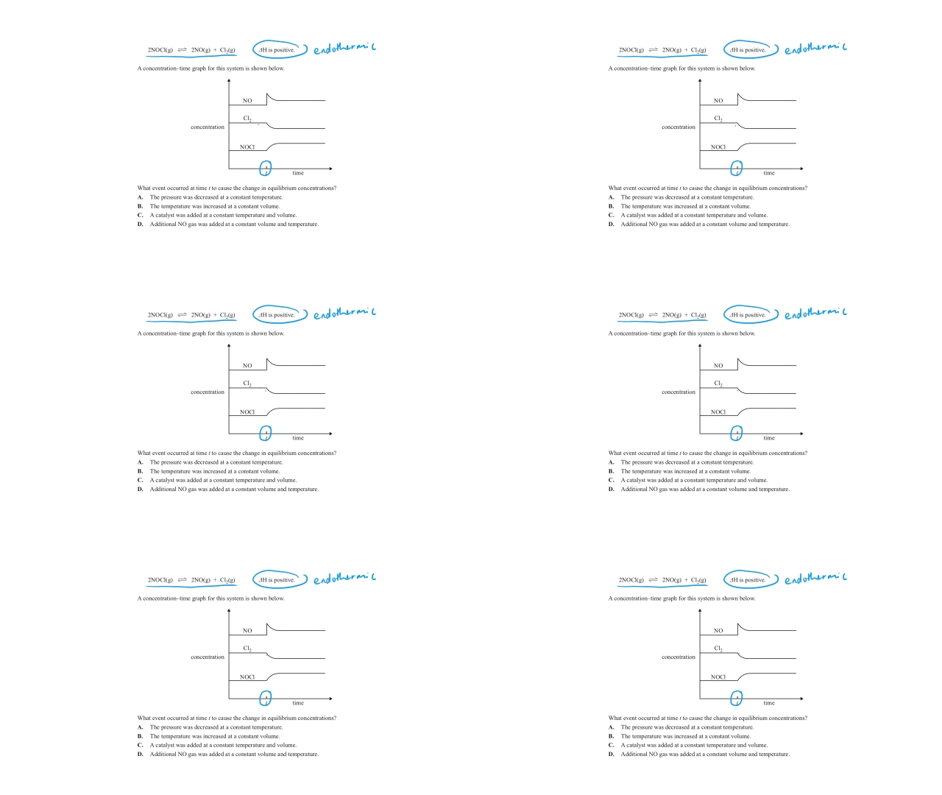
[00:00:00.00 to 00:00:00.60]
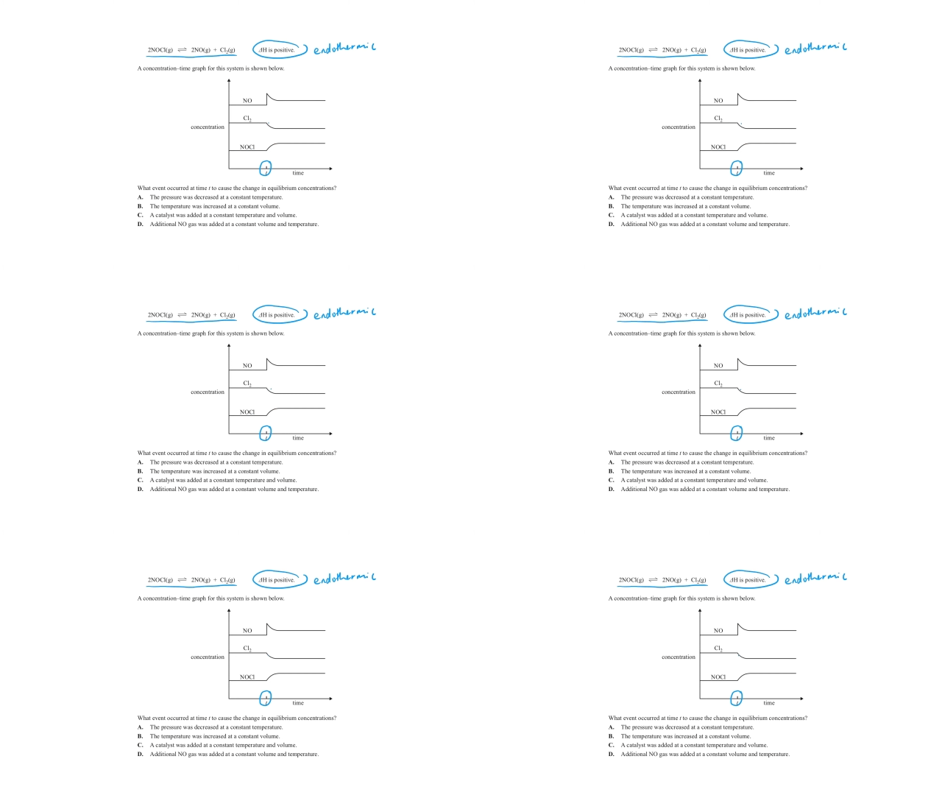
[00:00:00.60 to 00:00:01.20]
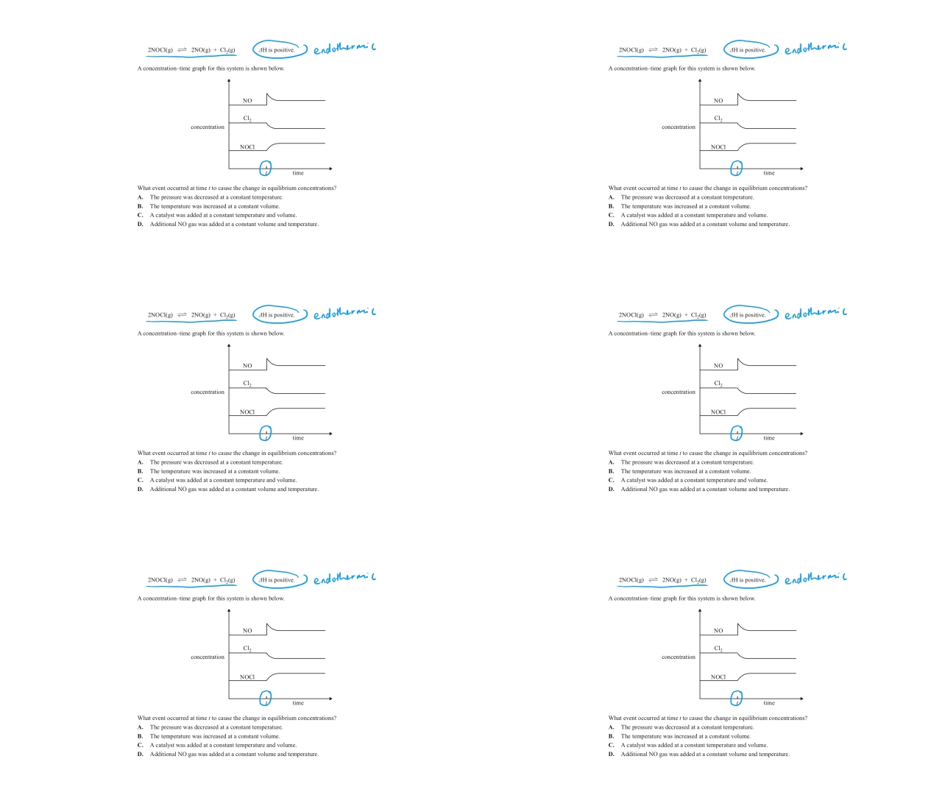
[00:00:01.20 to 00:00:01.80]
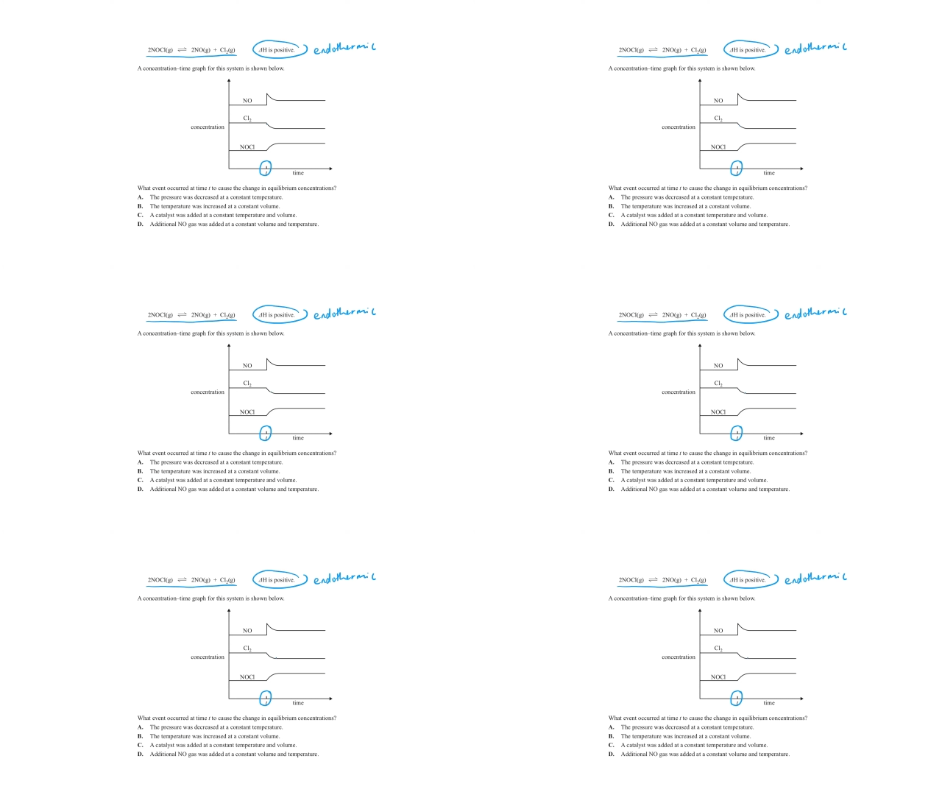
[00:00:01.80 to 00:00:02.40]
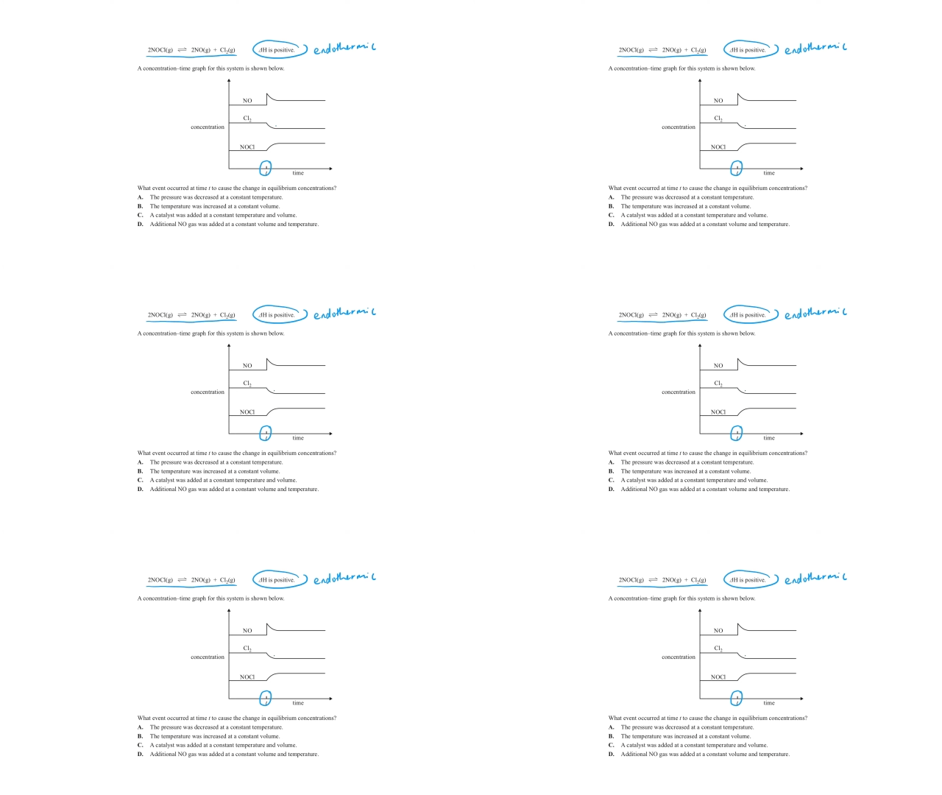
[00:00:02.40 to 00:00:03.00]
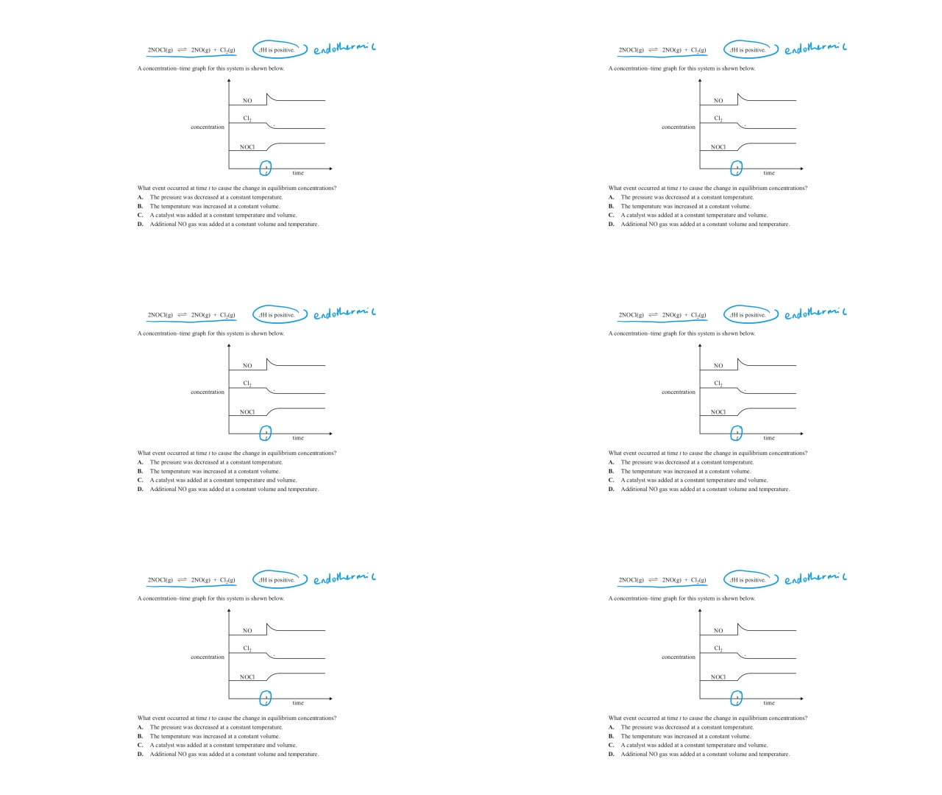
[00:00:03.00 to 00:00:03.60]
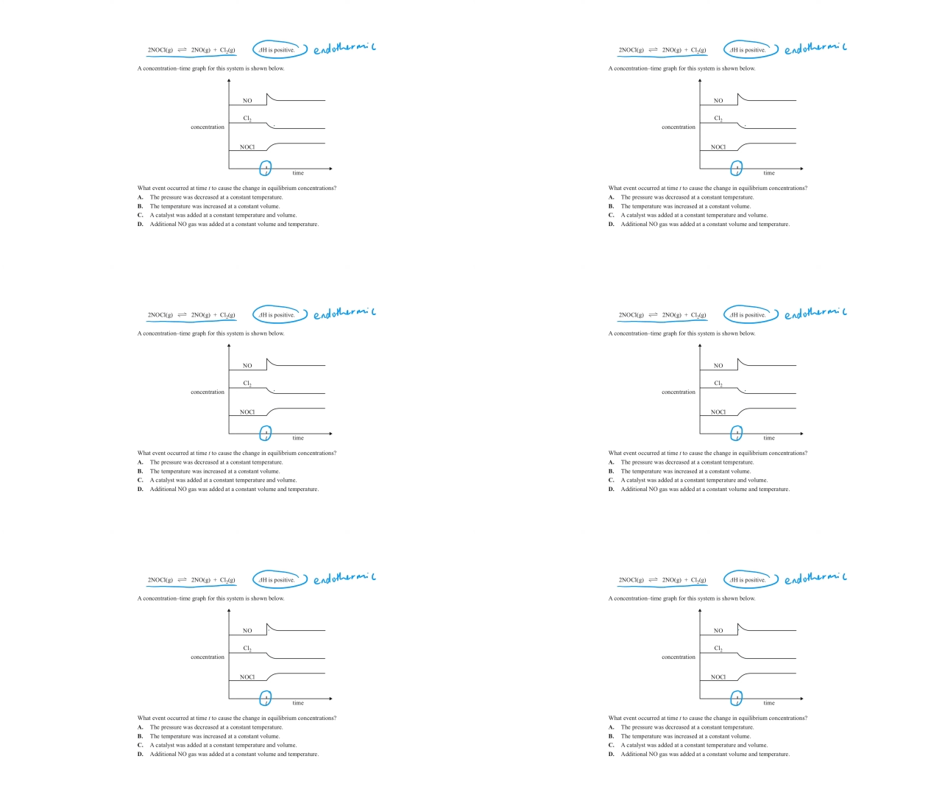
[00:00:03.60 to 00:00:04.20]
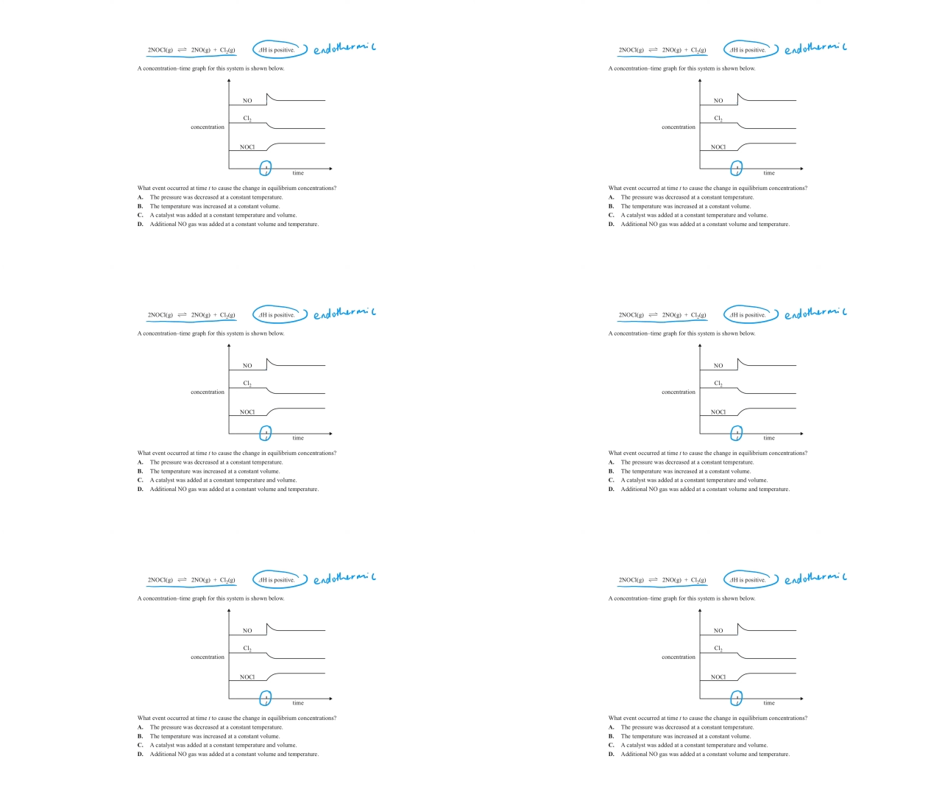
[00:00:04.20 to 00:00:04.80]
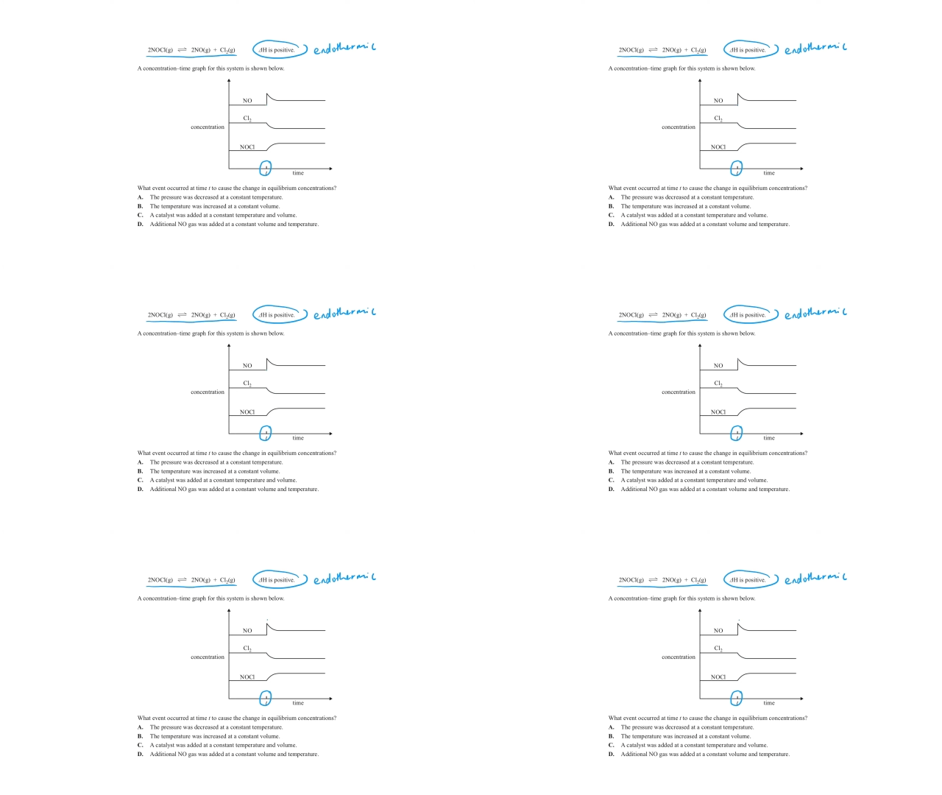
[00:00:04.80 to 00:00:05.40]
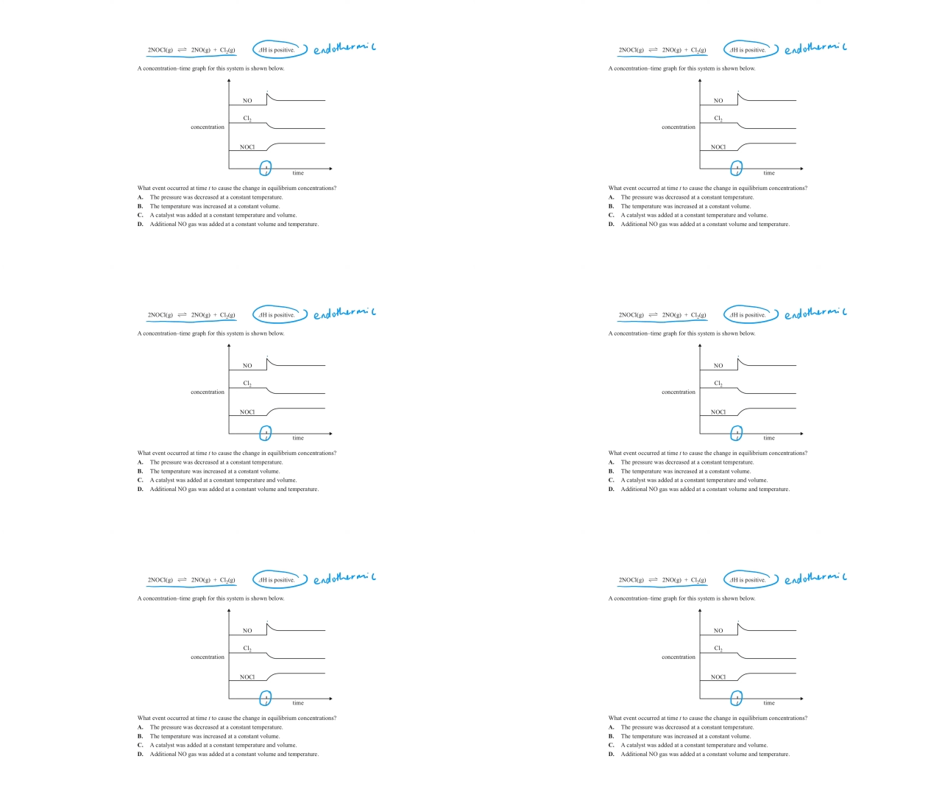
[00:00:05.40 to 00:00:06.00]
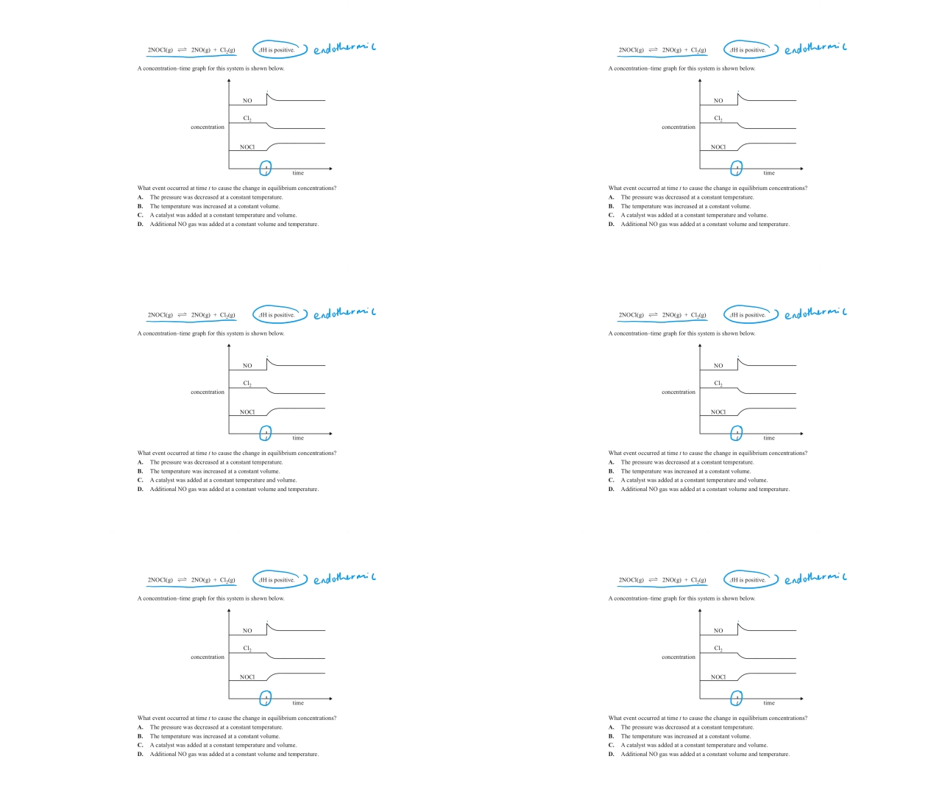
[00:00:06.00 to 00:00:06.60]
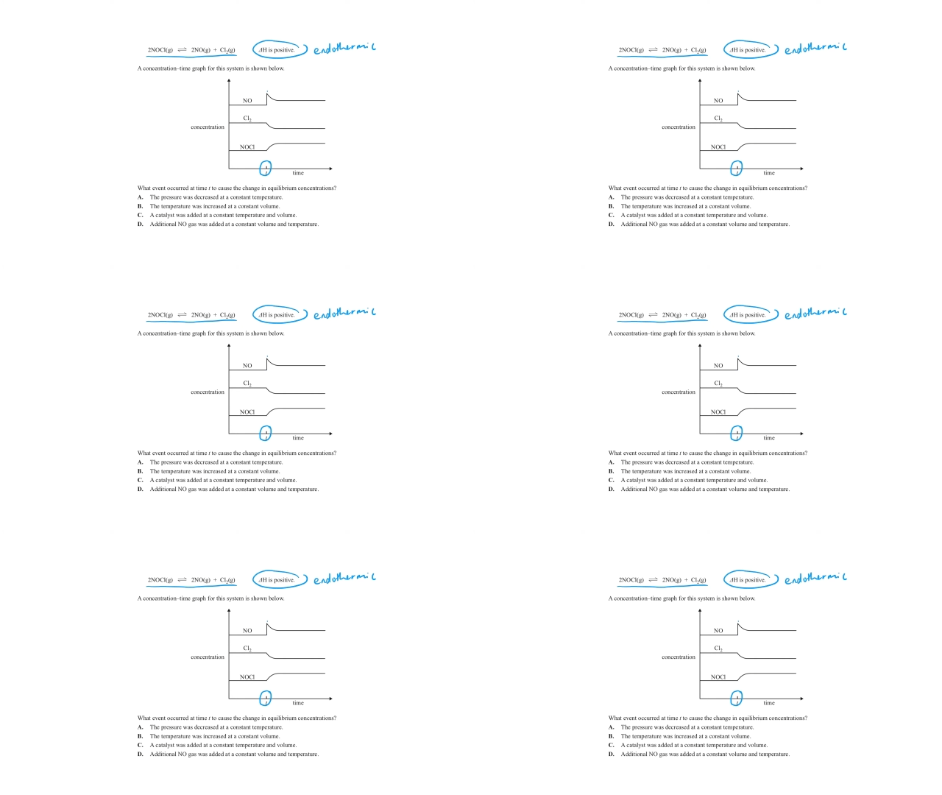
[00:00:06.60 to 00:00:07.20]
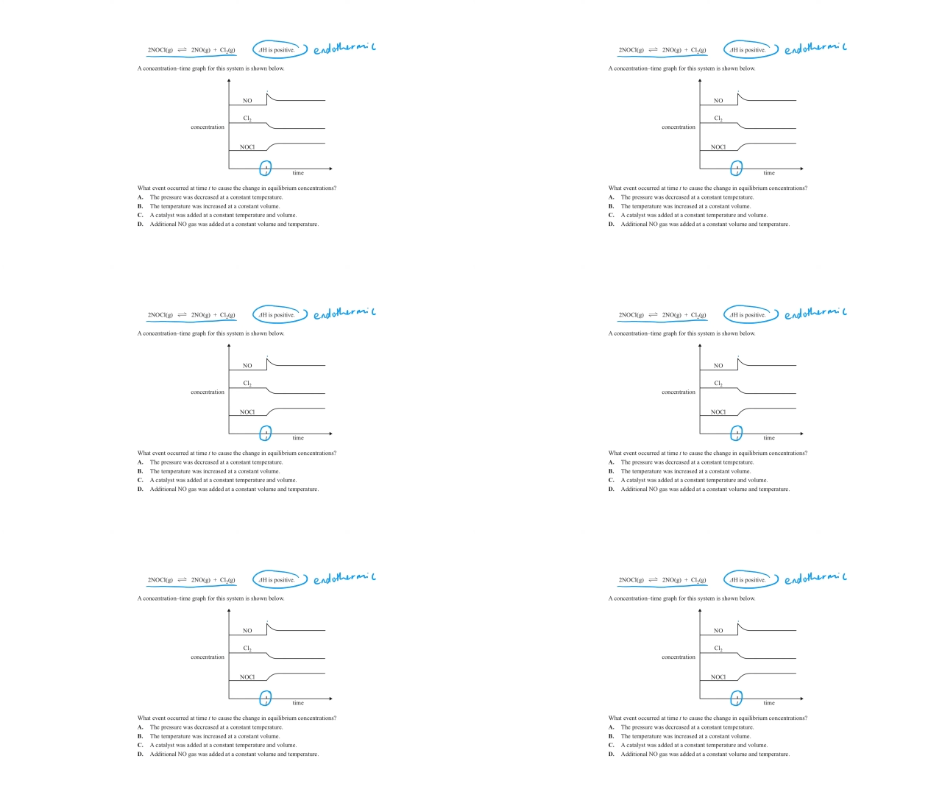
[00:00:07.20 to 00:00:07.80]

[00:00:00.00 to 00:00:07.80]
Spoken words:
Nobody's mouth can be seen.